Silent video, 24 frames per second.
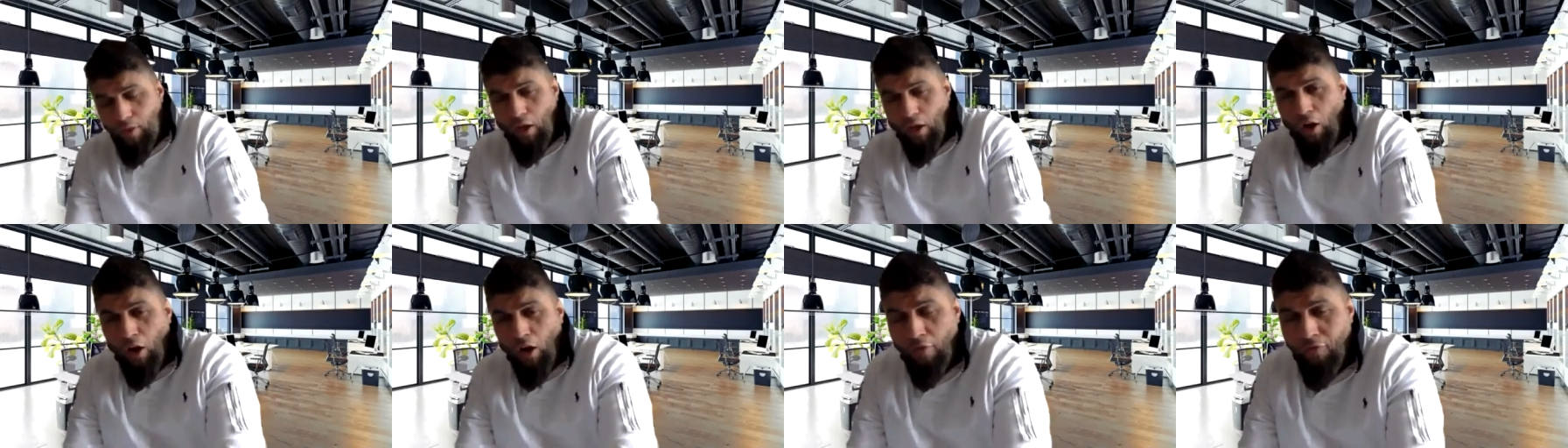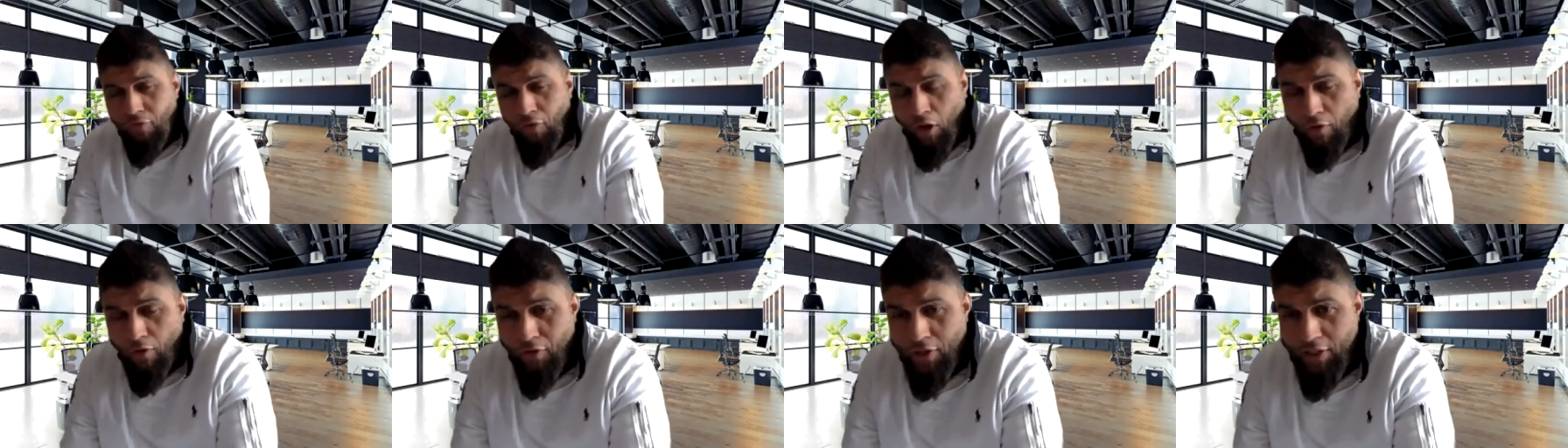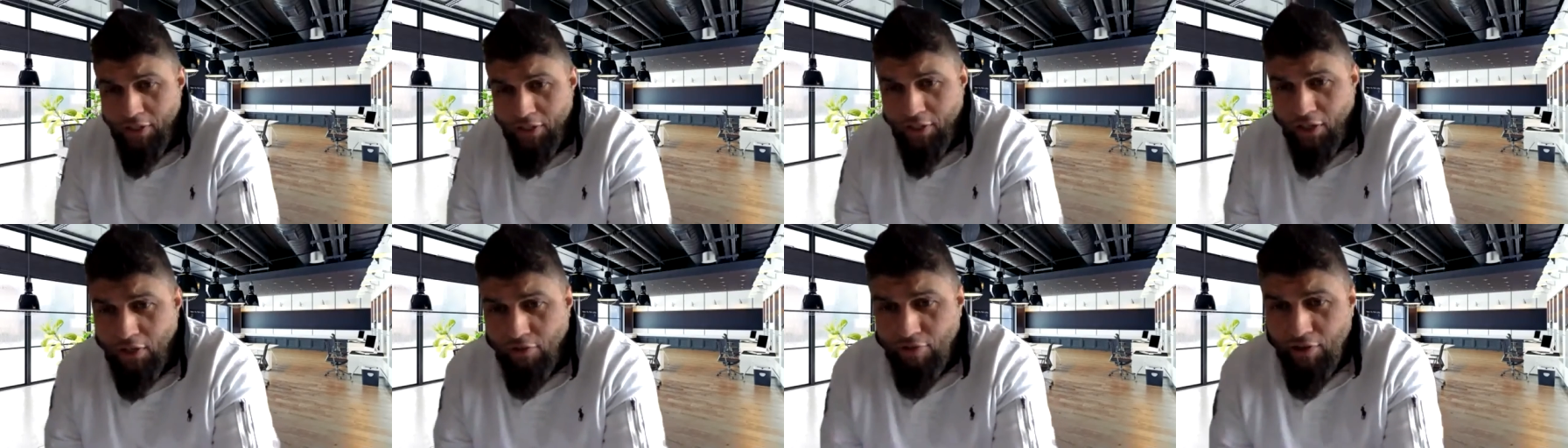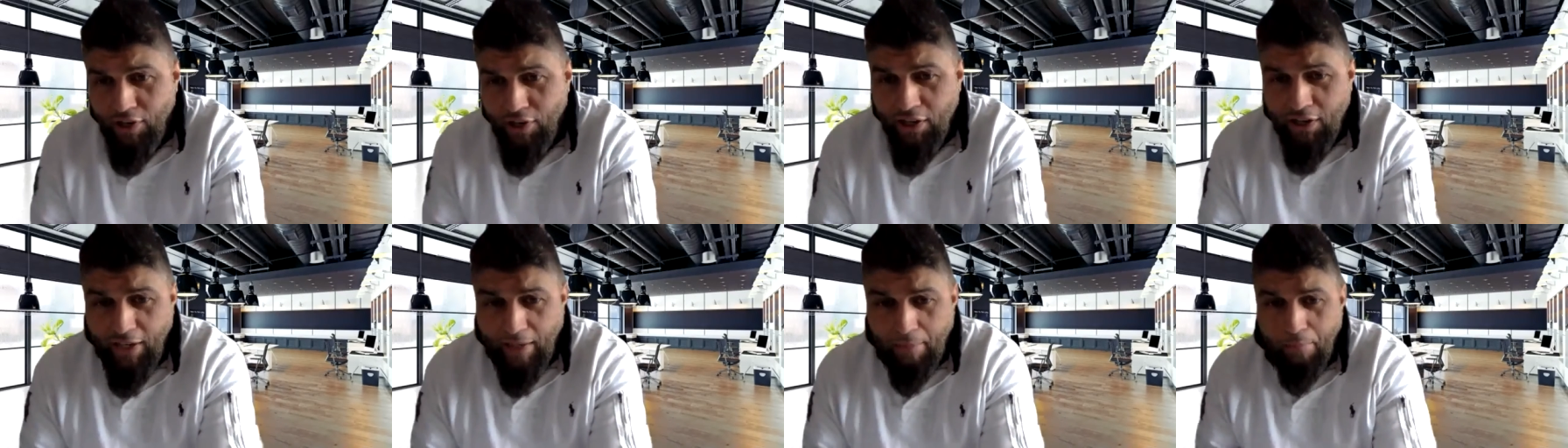of of his
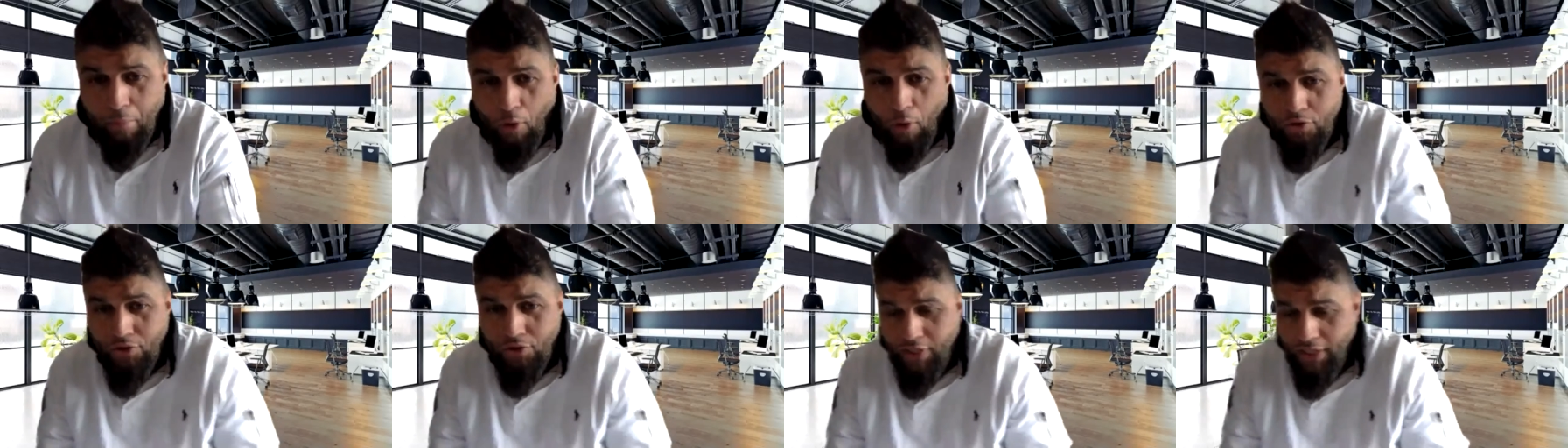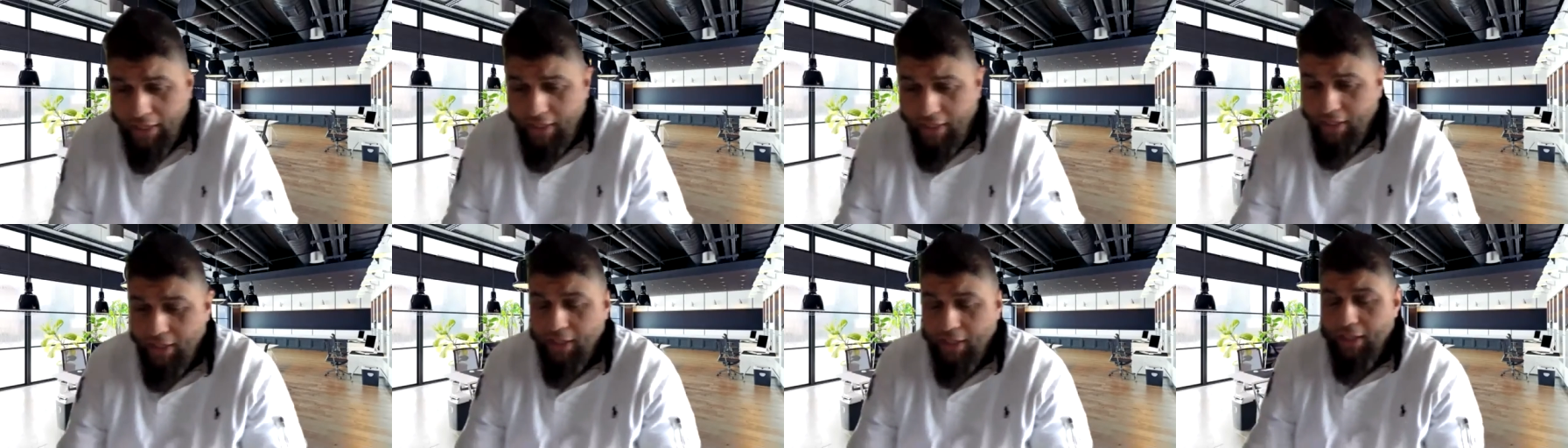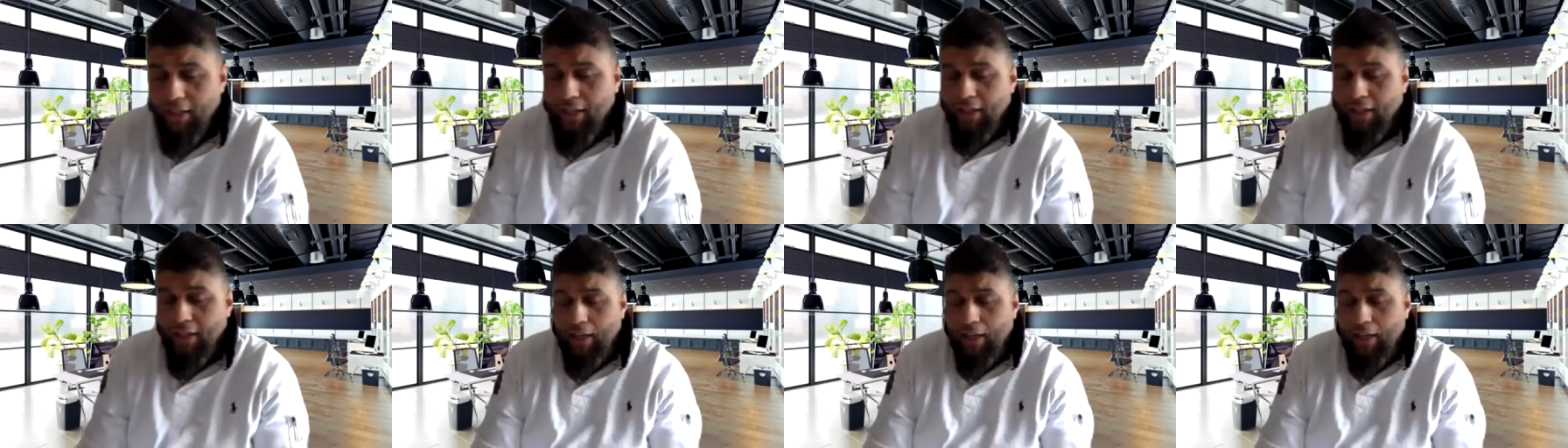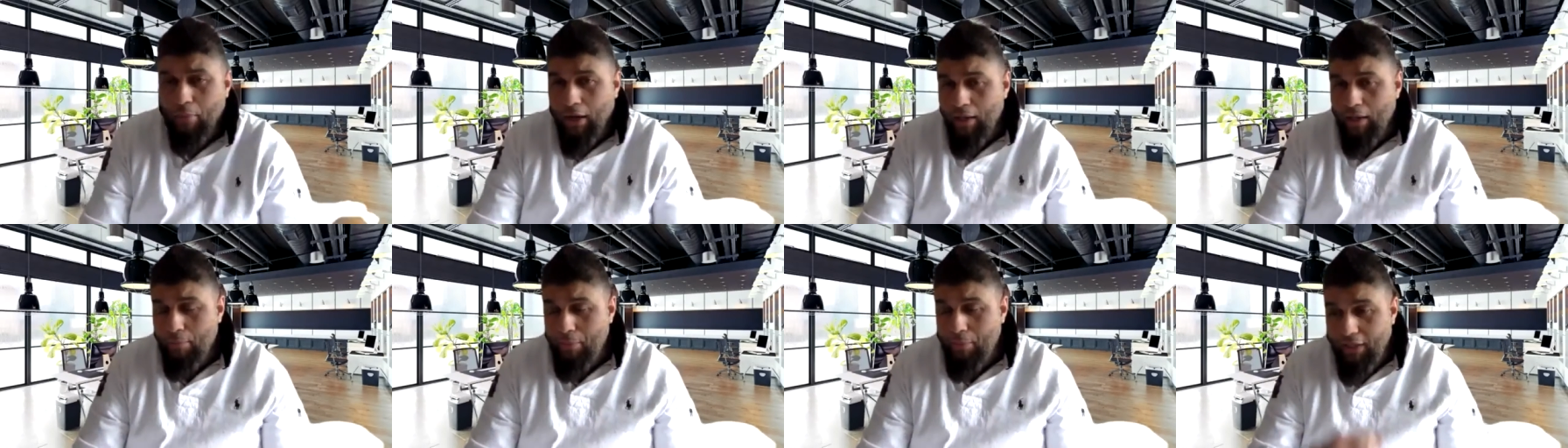career in boxing. In
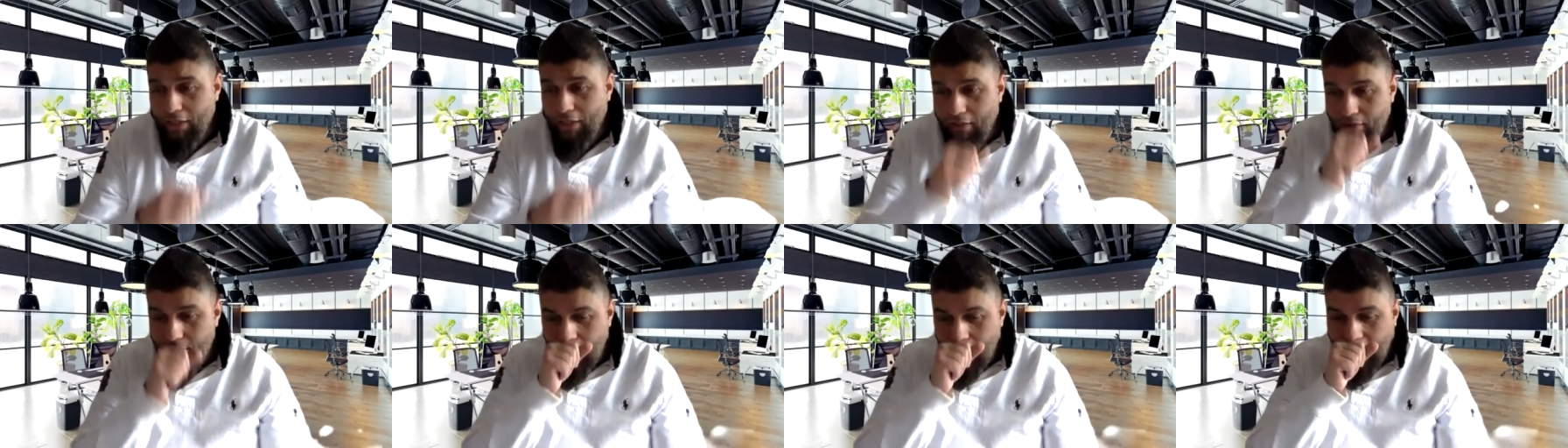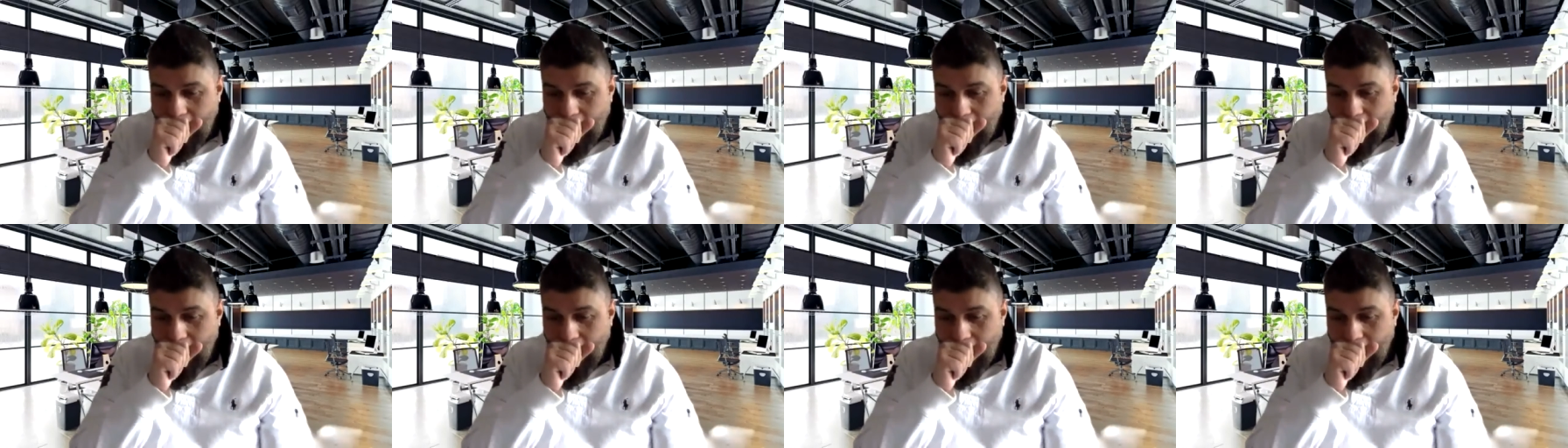my opinion,